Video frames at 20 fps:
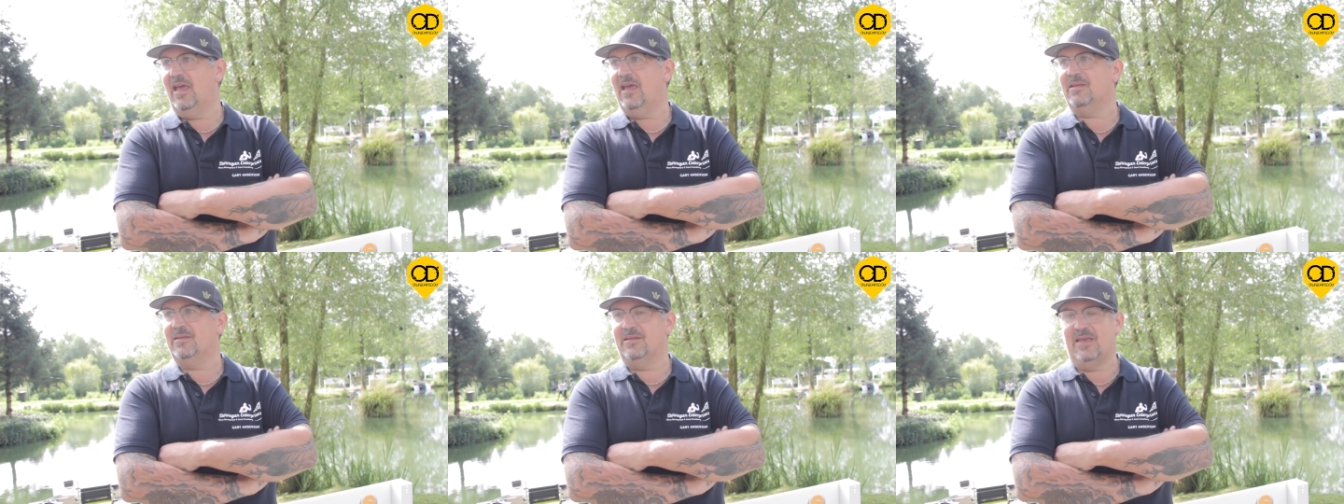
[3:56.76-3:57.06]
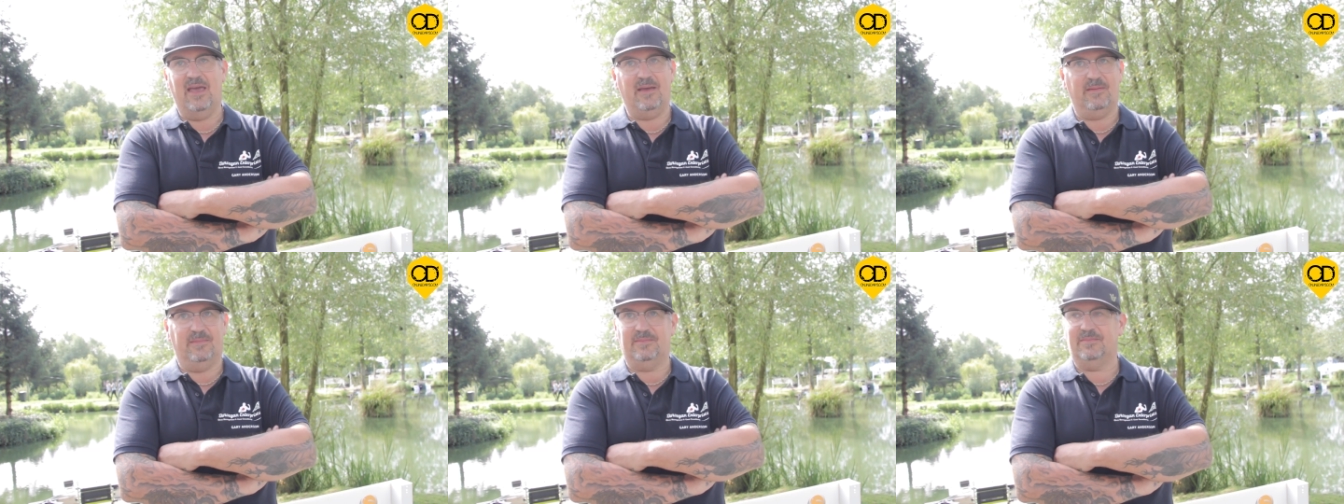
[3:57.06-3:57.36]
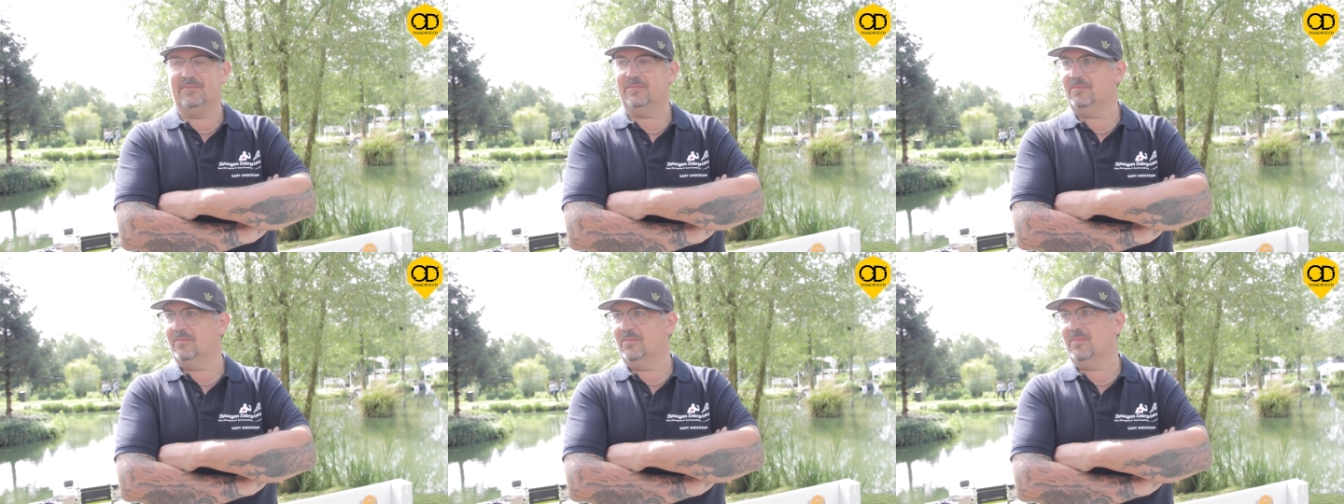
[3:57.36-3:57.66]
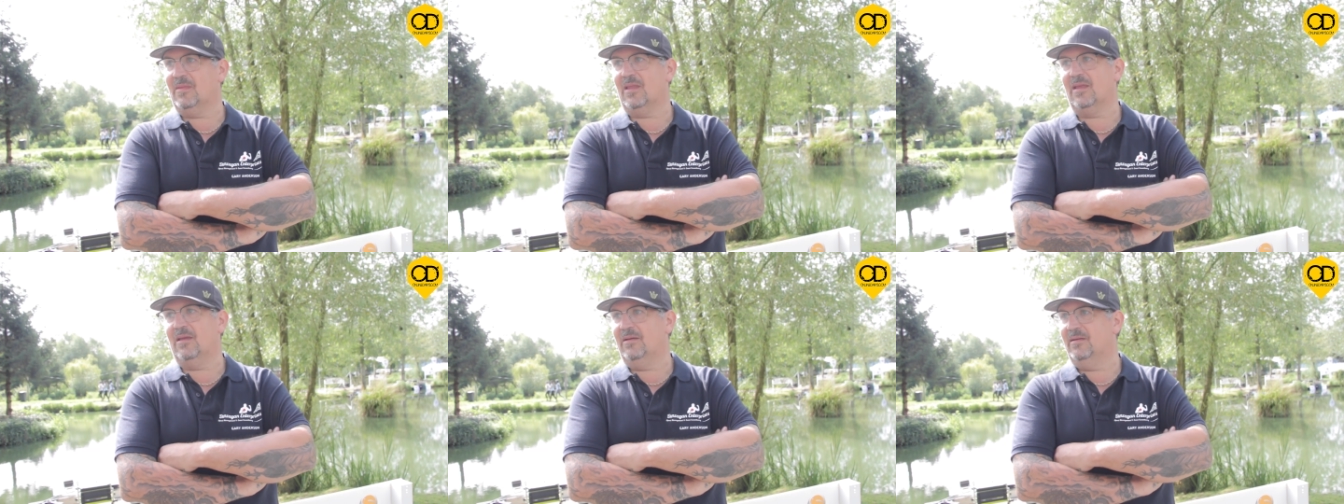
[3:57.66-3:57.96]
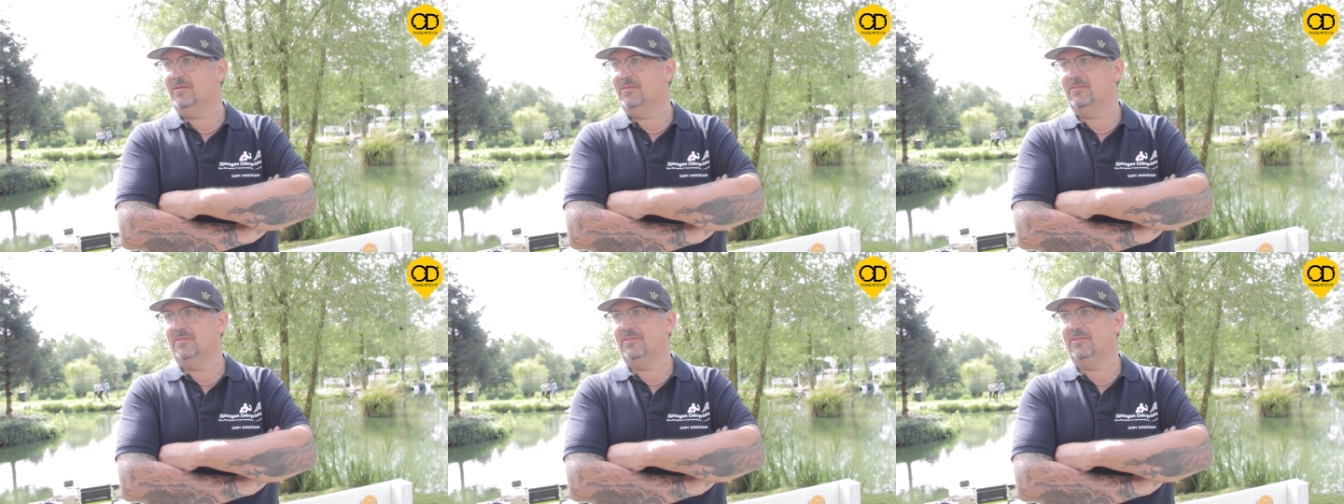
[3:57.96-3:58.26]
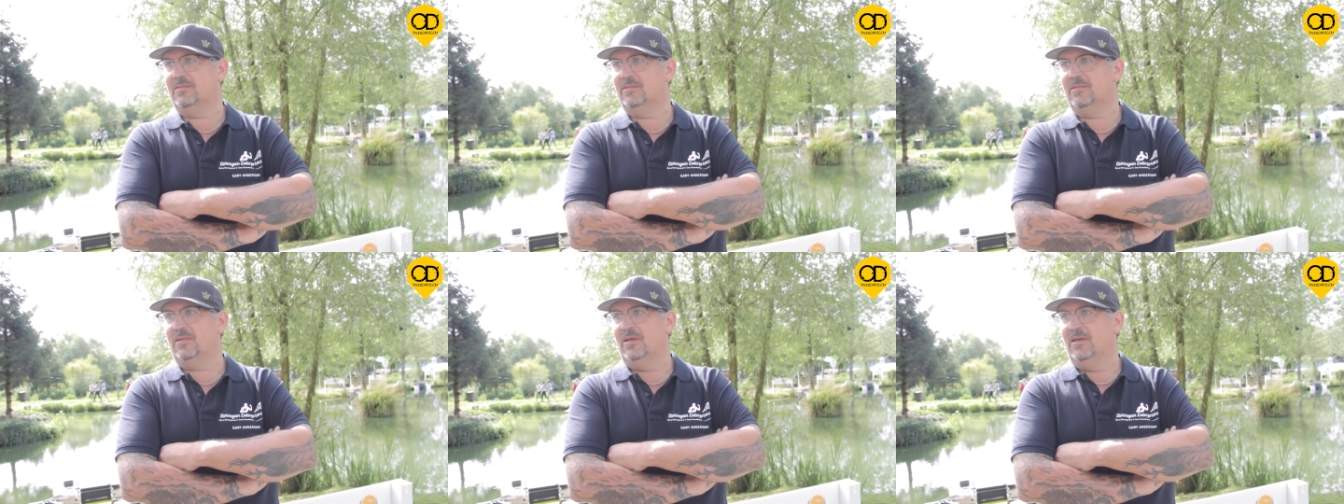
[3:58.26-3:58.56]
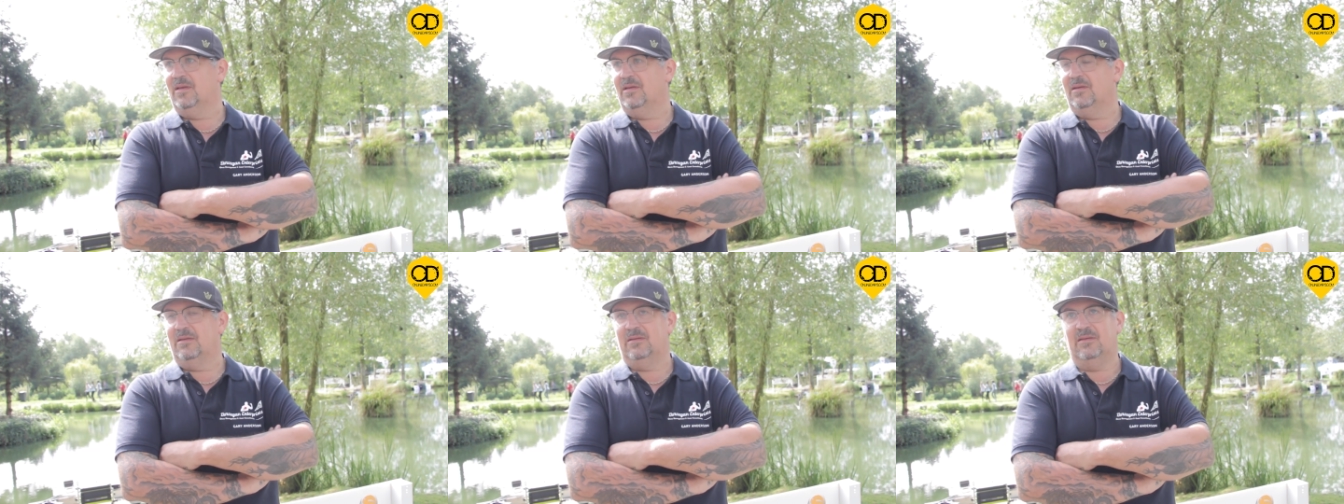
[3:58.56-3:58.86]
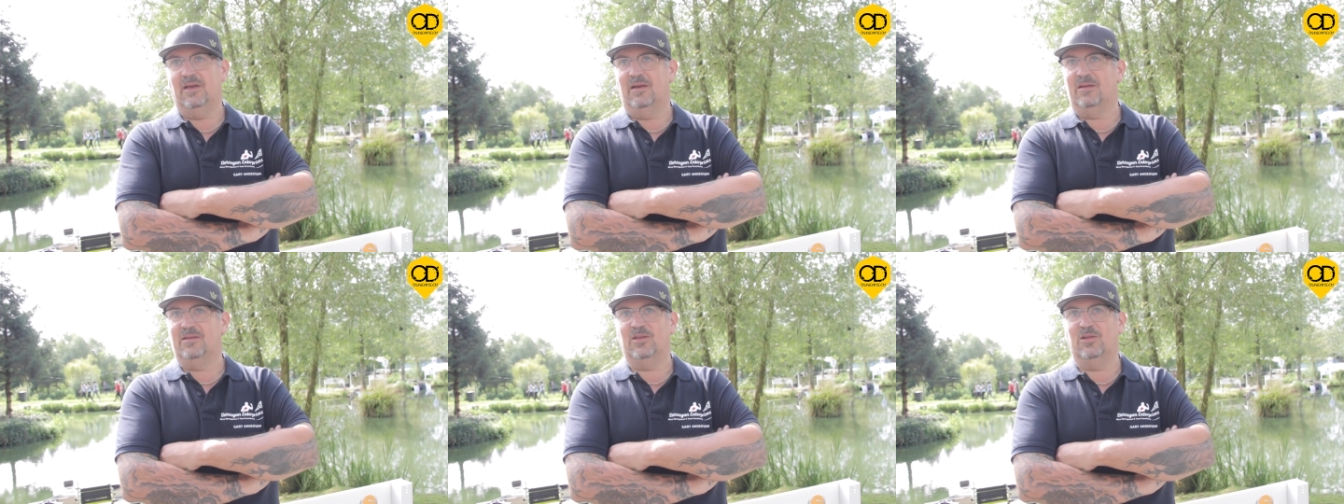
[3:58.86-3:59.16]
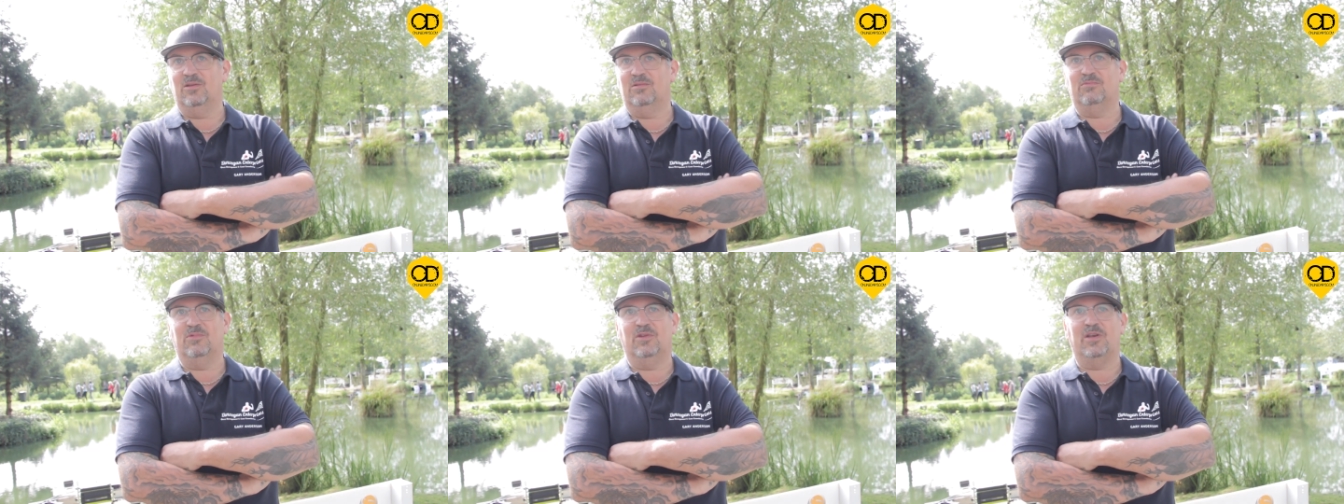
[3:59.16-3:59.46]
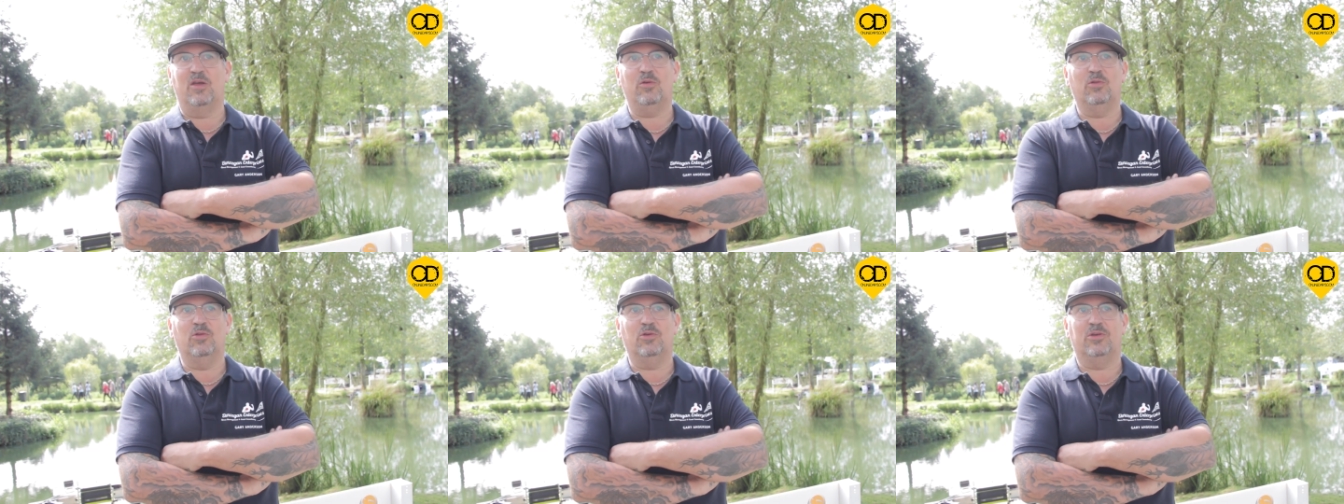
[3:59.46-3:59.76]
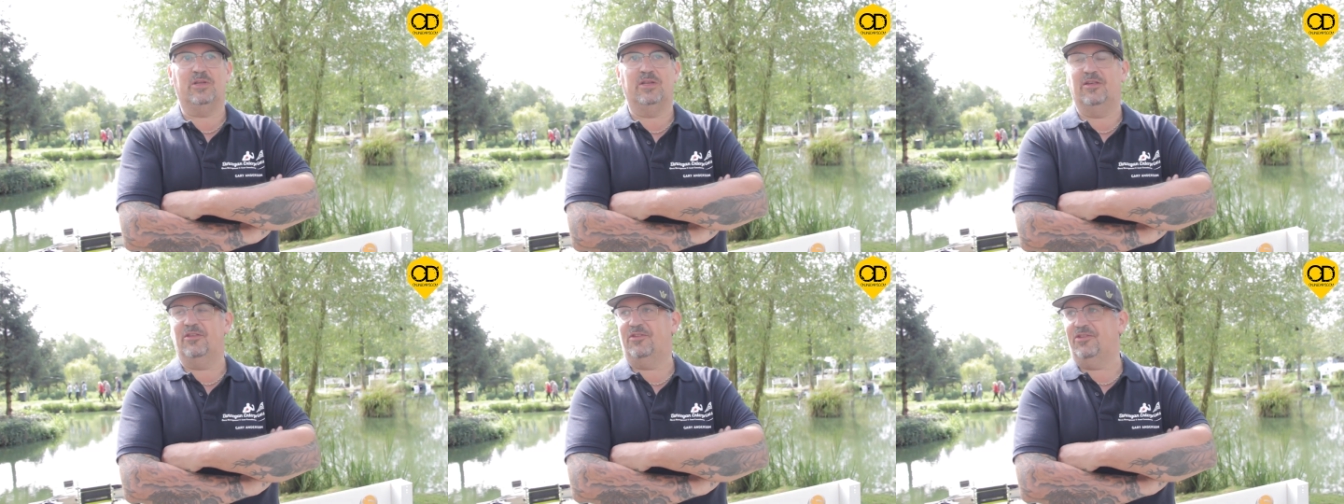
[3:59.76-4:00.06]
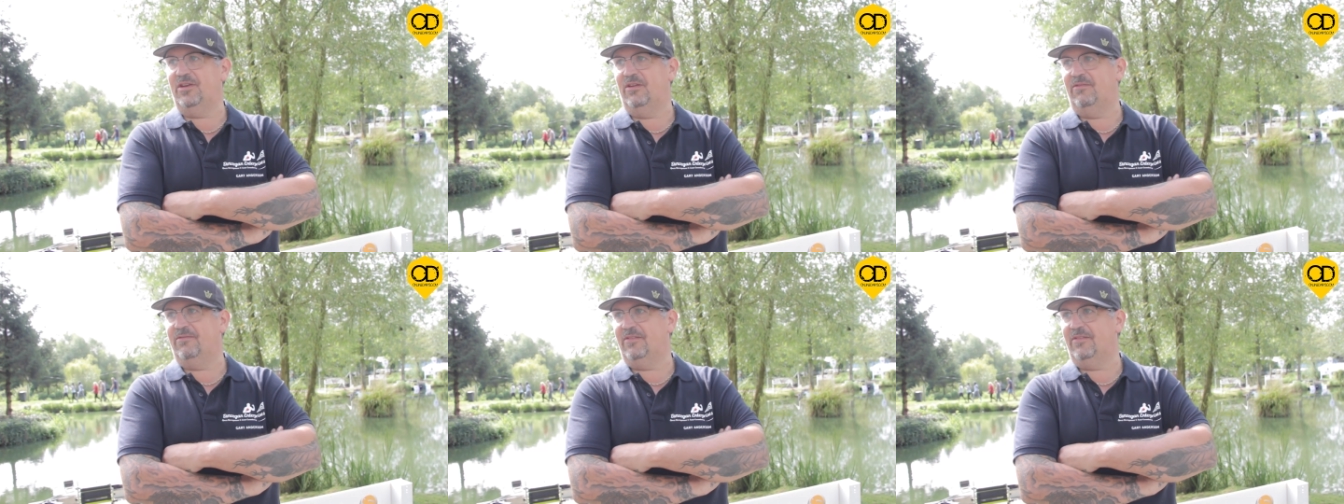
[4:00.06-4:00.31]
Yeah, where in yeah. Germany, by the sounds of it, it's not going to be no, like that. We're now looking at three